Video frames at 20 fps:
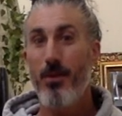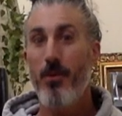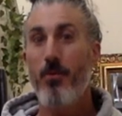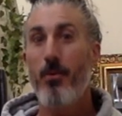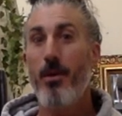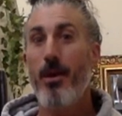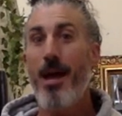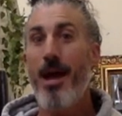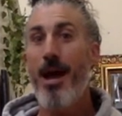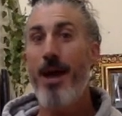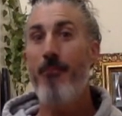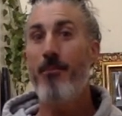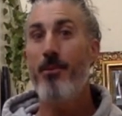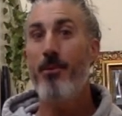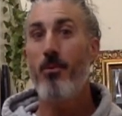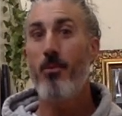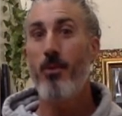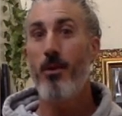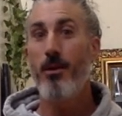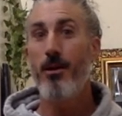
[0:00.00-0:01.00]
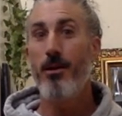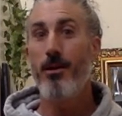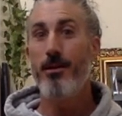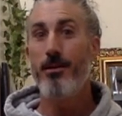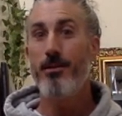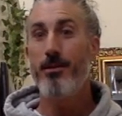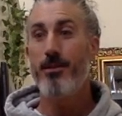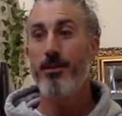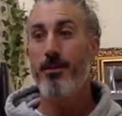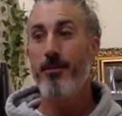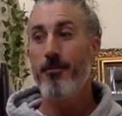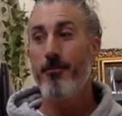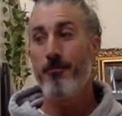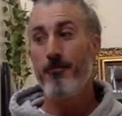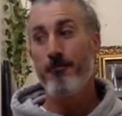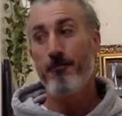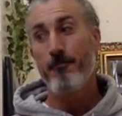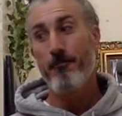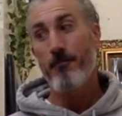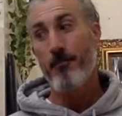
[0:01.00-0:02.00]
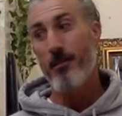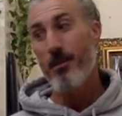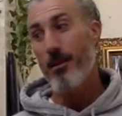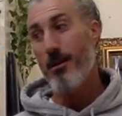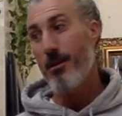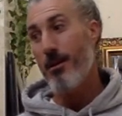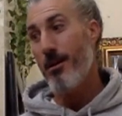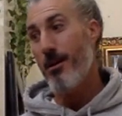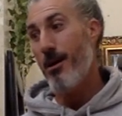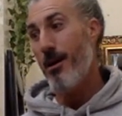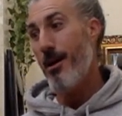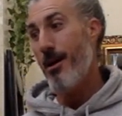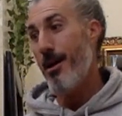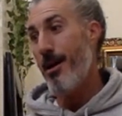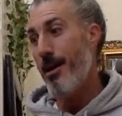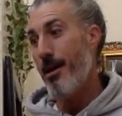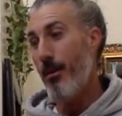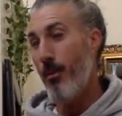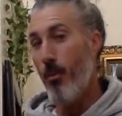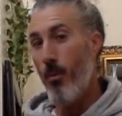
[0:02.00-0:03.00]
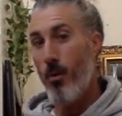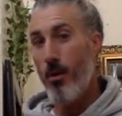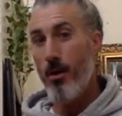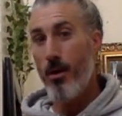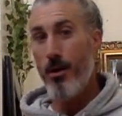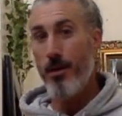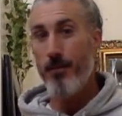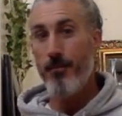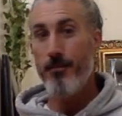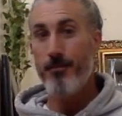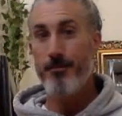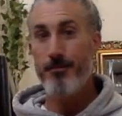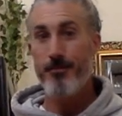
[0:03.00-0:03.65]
what happened was I ate one,